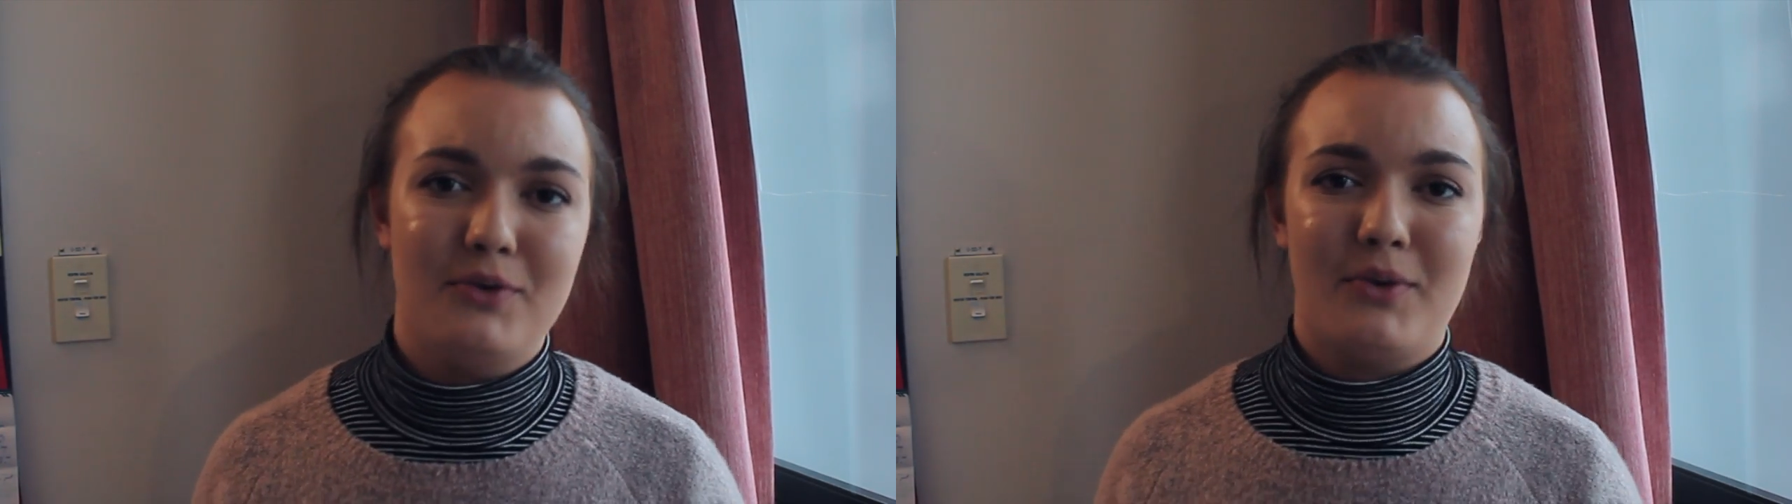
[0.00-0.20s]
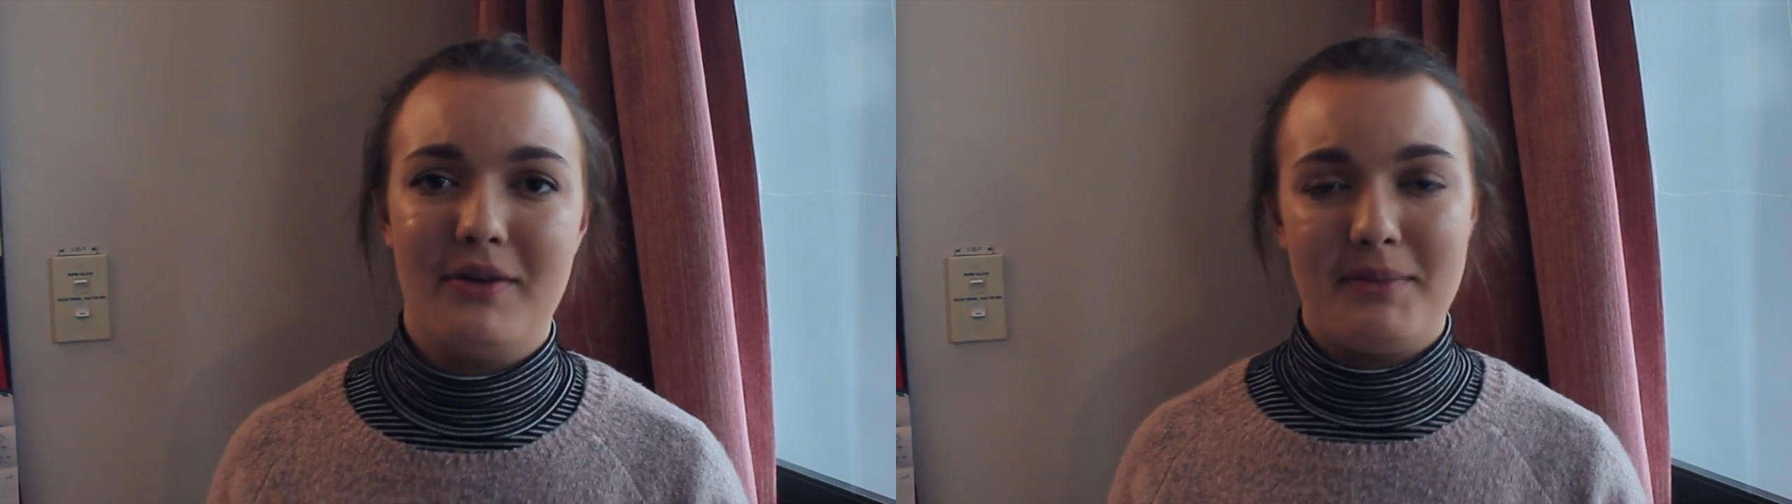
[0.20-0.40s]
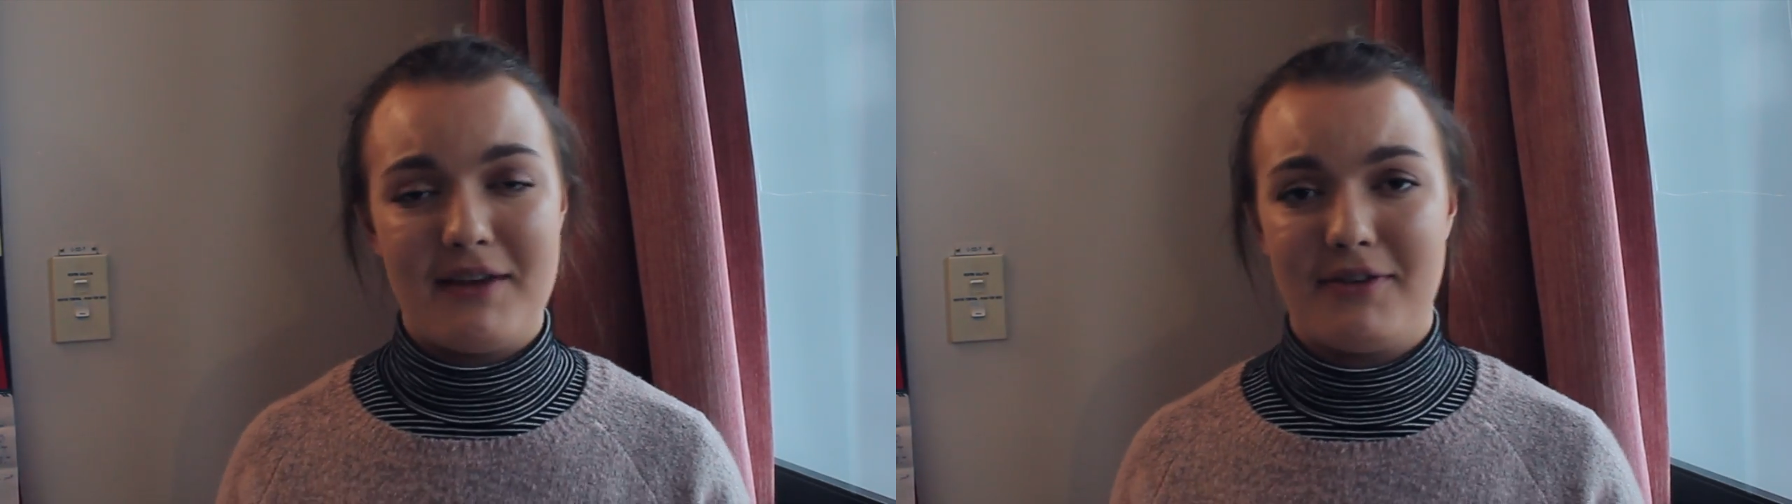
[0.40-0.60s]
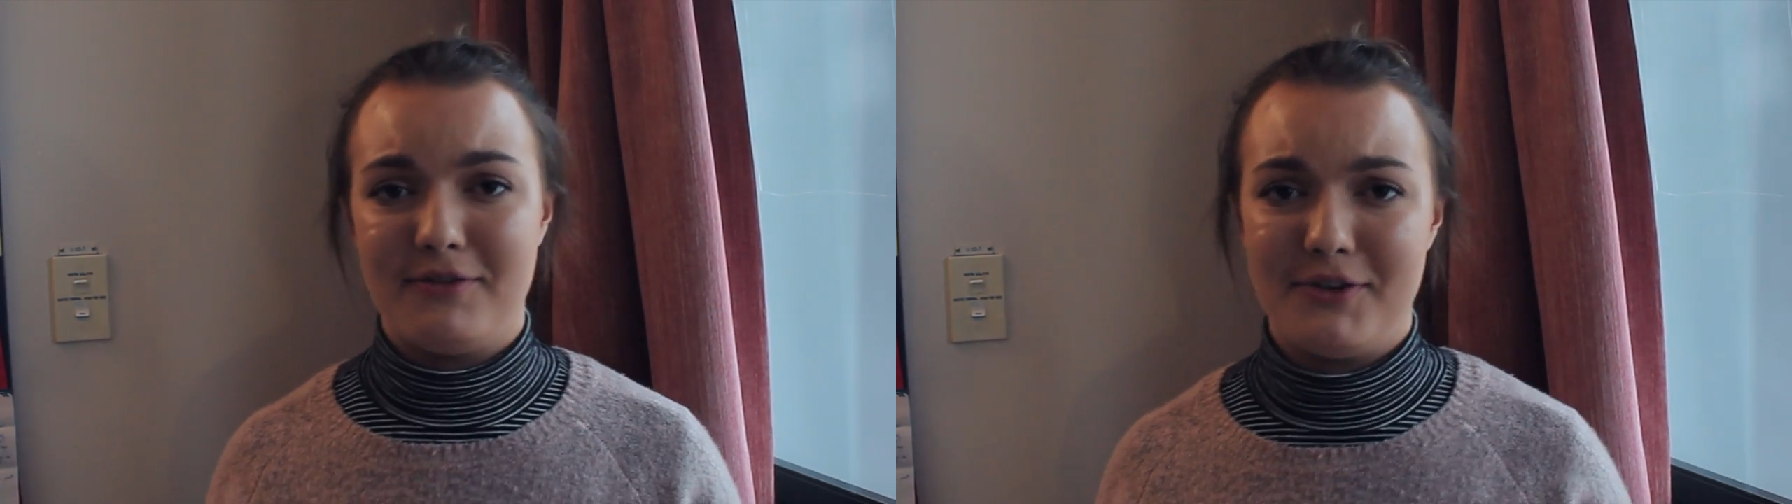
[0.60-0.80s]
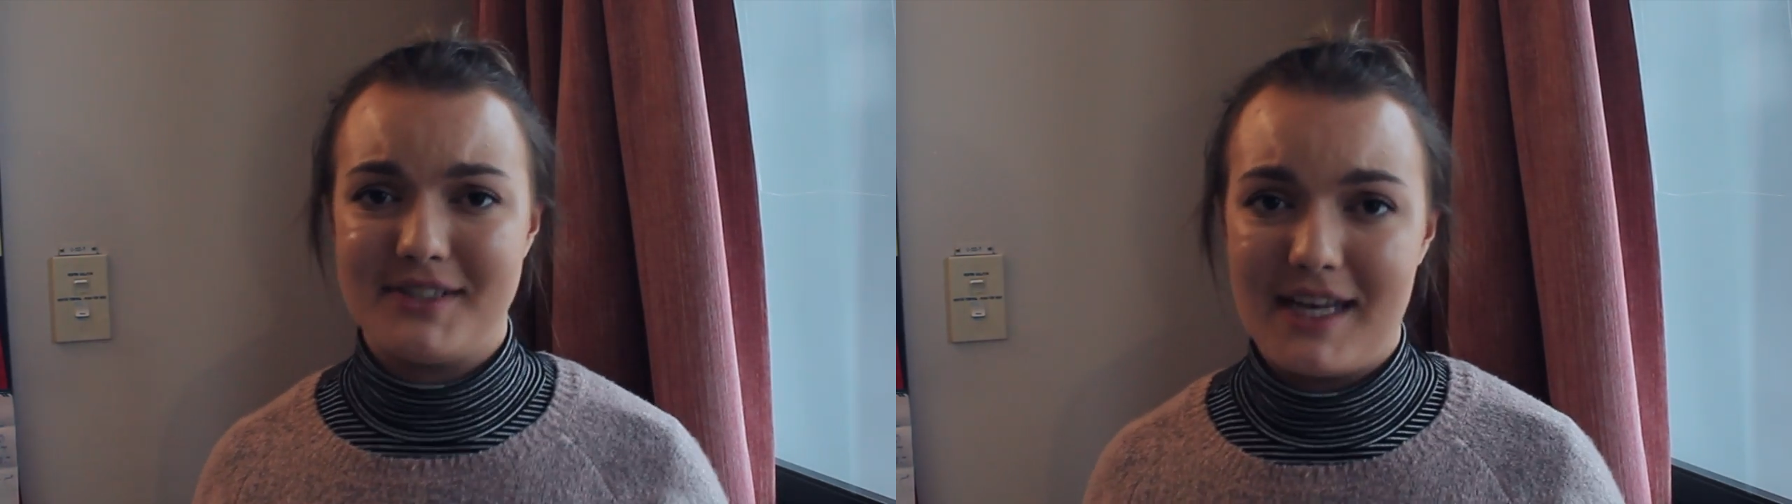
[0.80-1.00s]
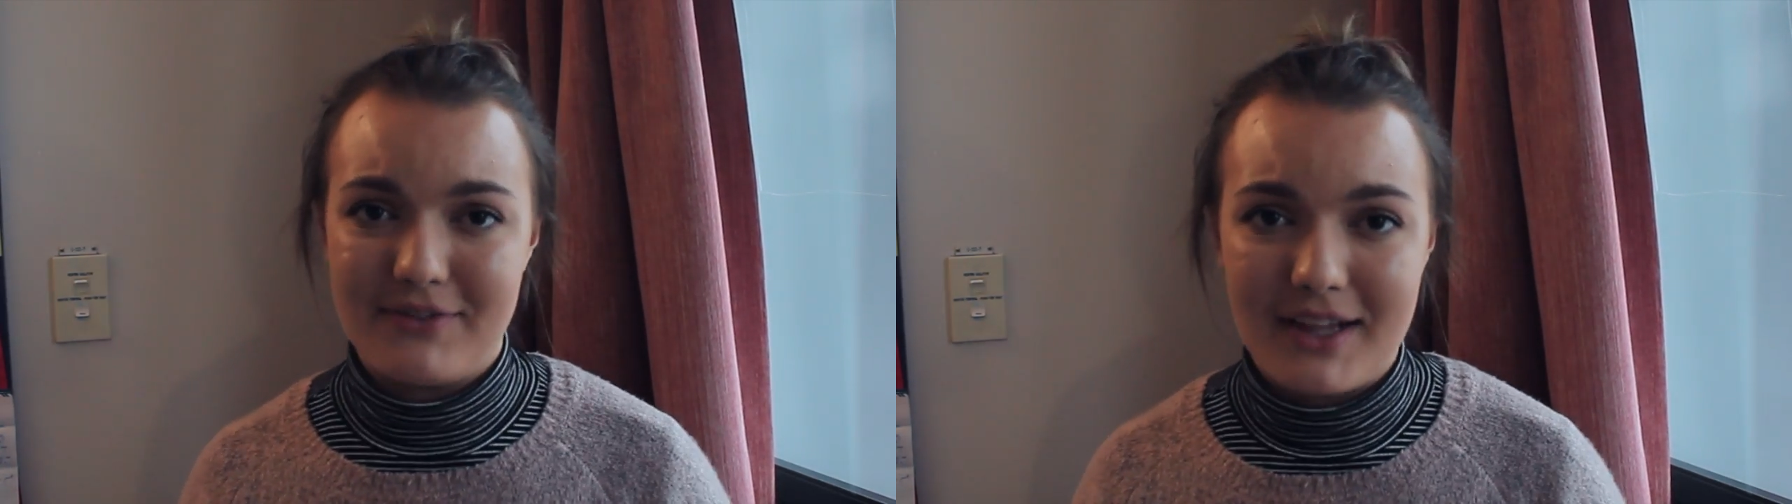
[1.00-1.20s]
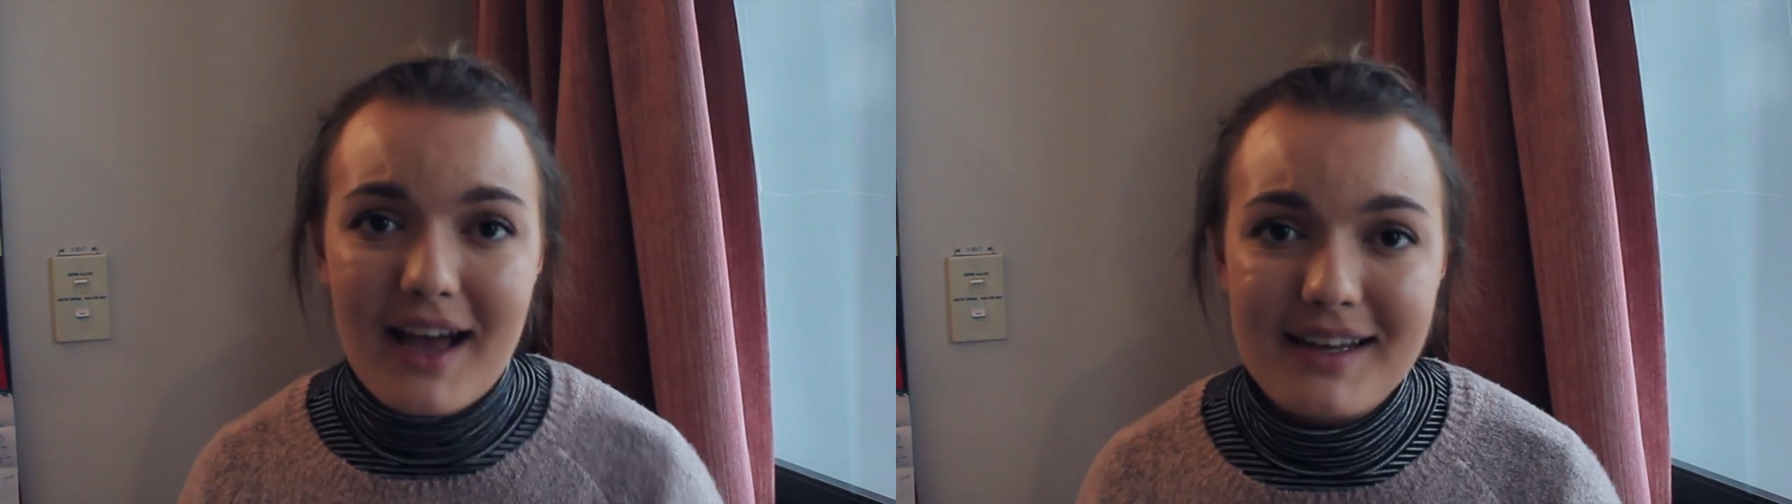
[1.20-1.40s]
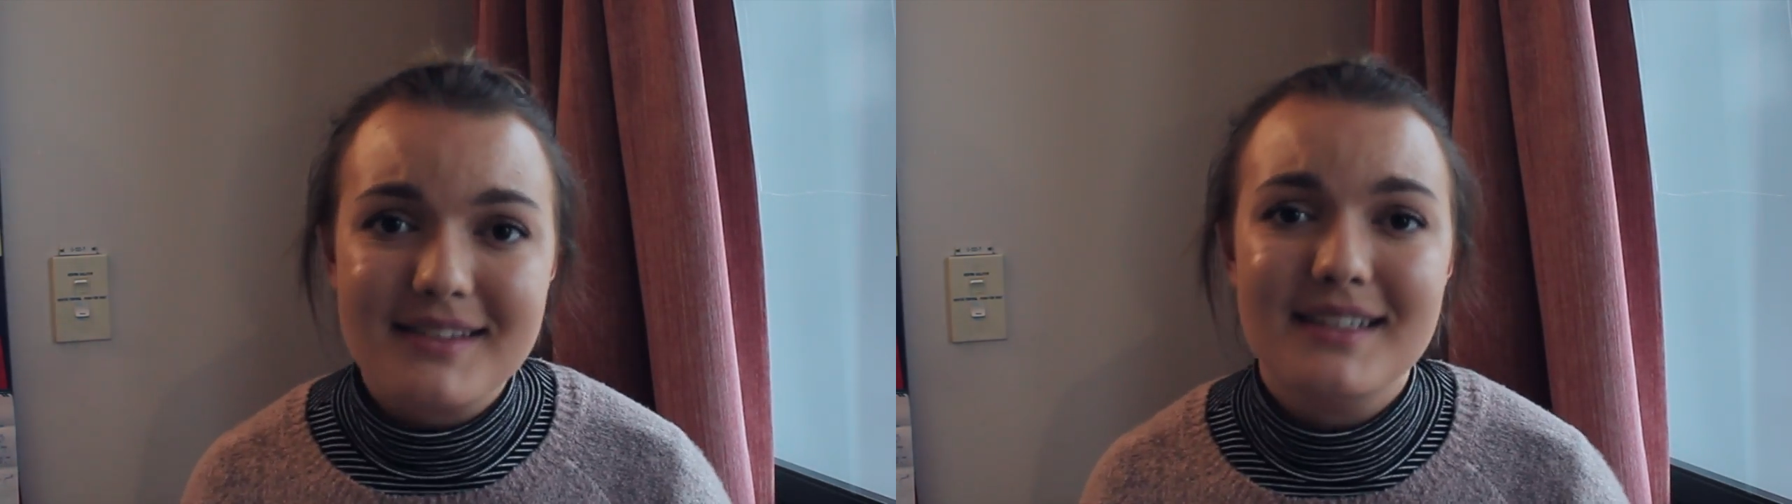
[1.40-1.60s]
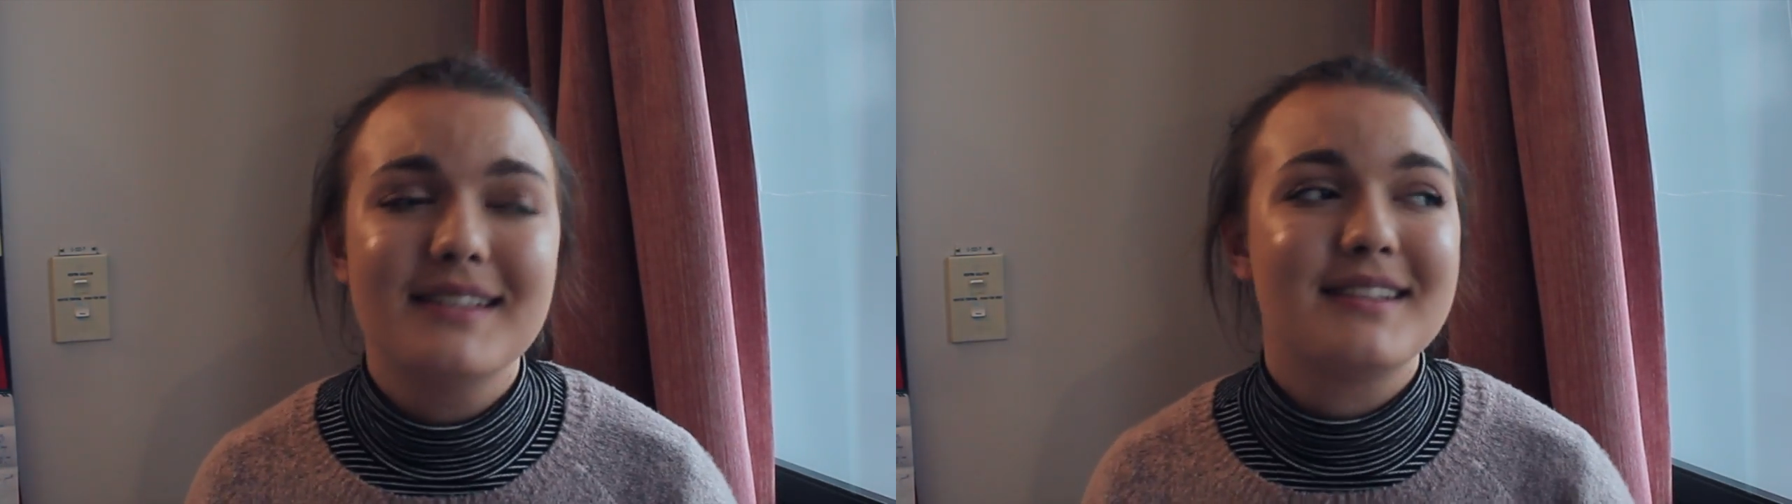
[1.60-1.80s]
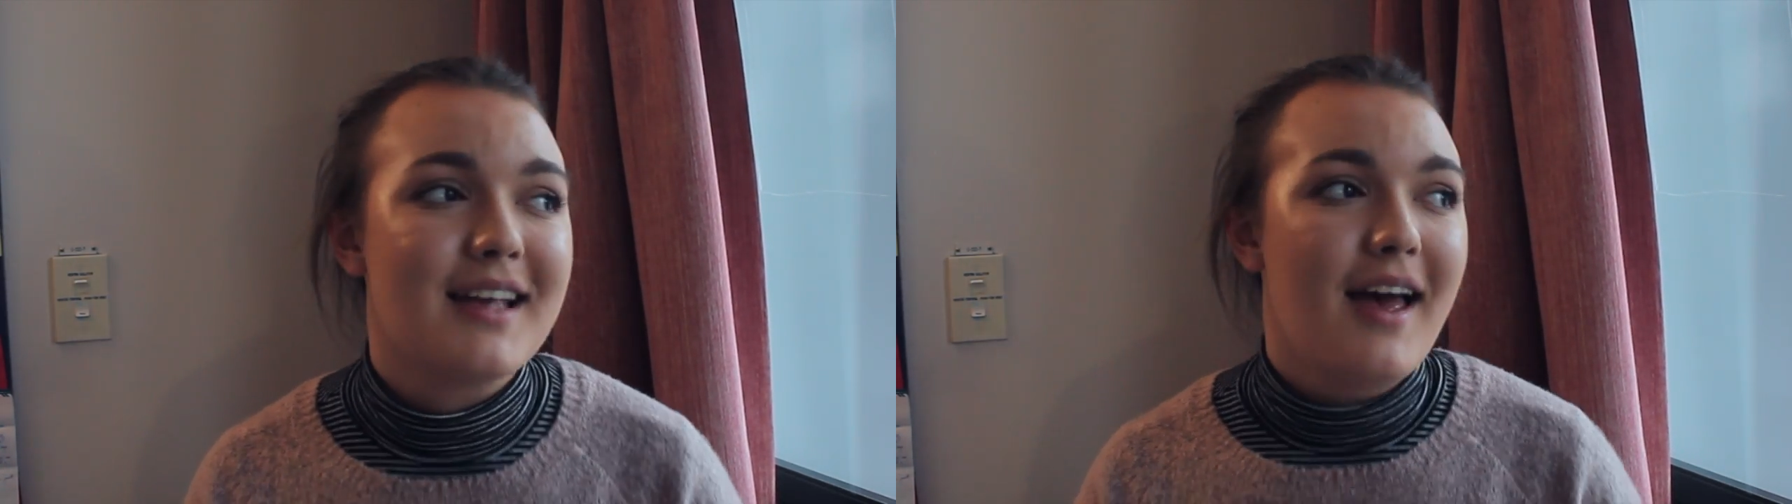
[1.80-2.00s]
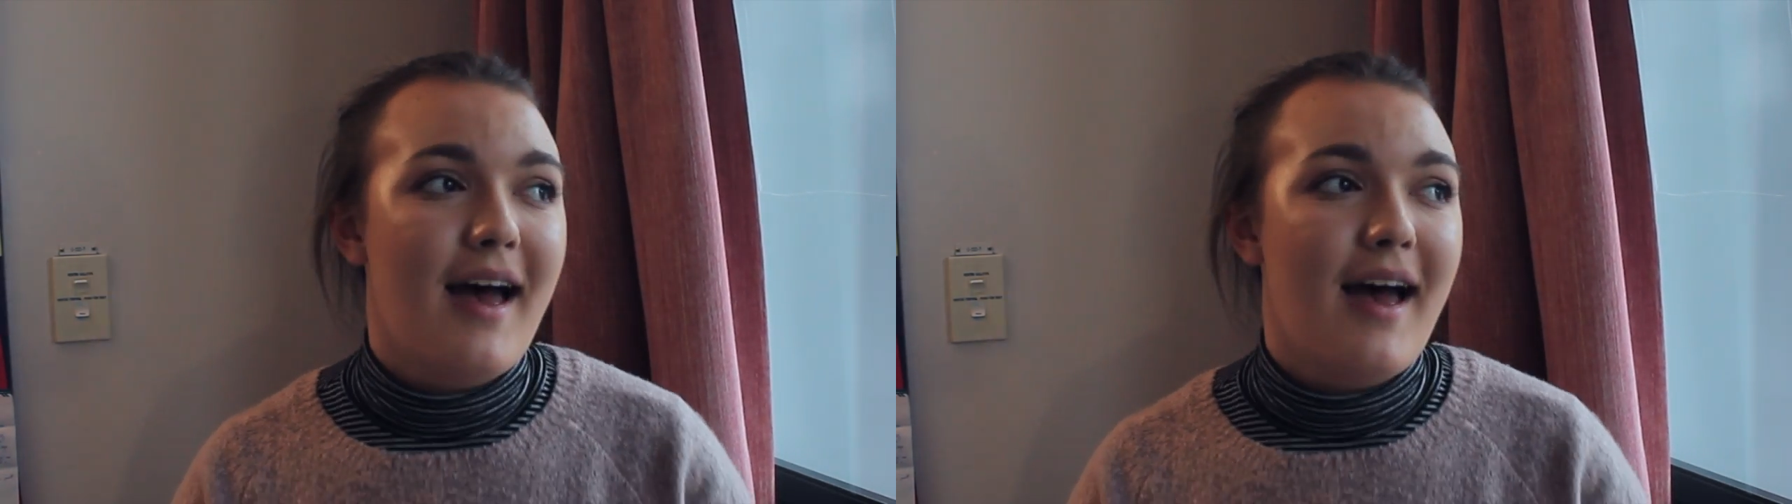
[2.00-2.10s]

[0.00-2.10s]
want them there for the first day of classes,